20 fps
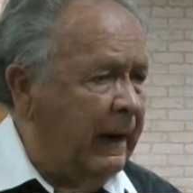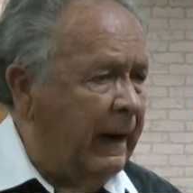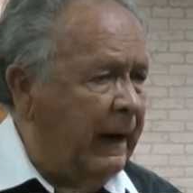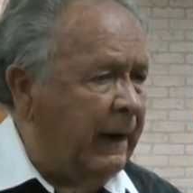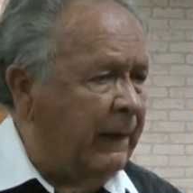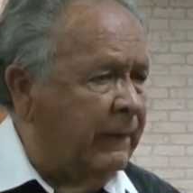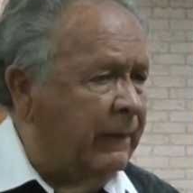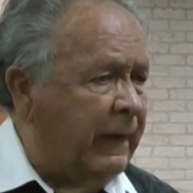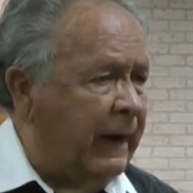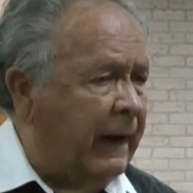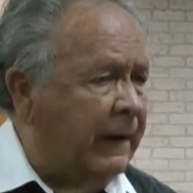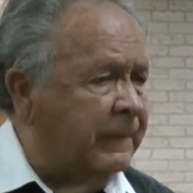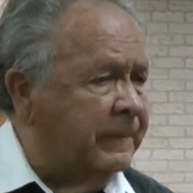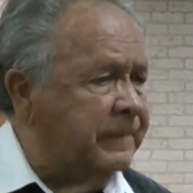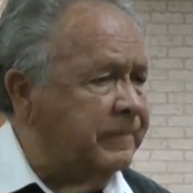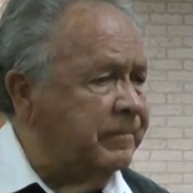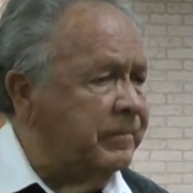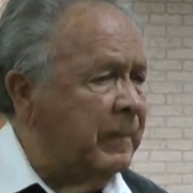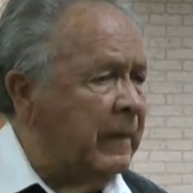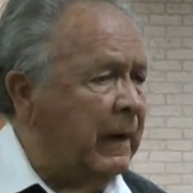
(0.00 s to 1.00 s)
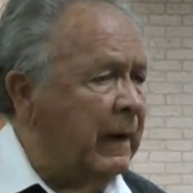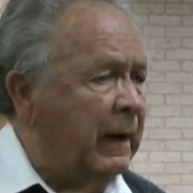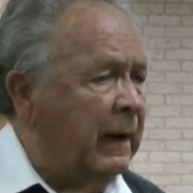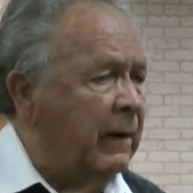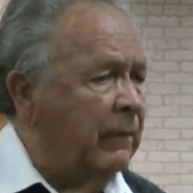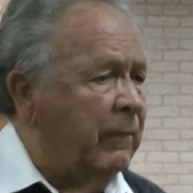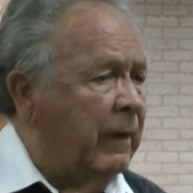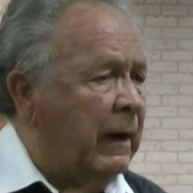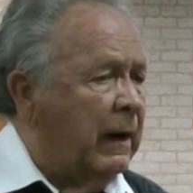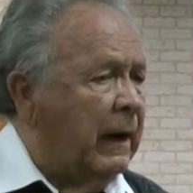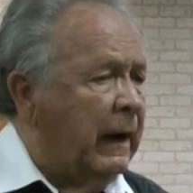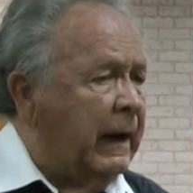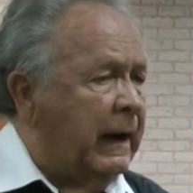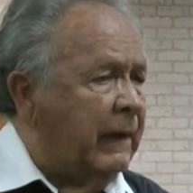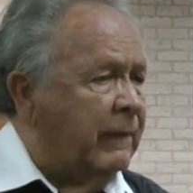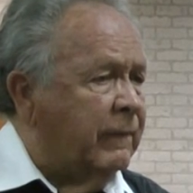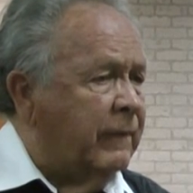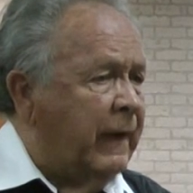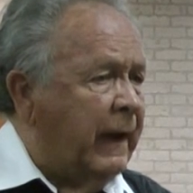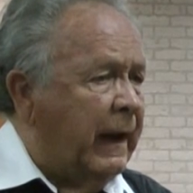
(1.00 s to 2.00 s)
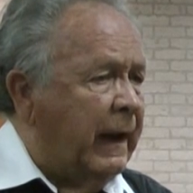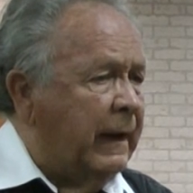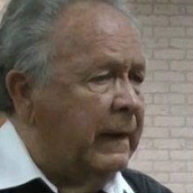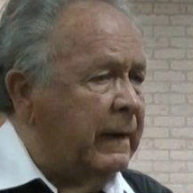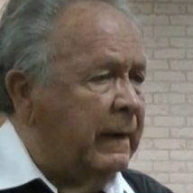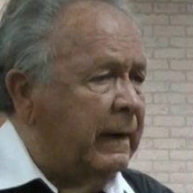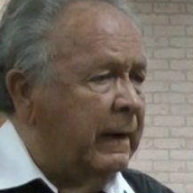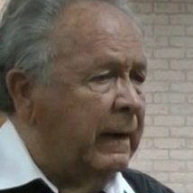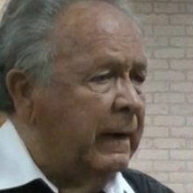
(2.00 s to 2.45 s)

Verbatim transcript: and then relate that,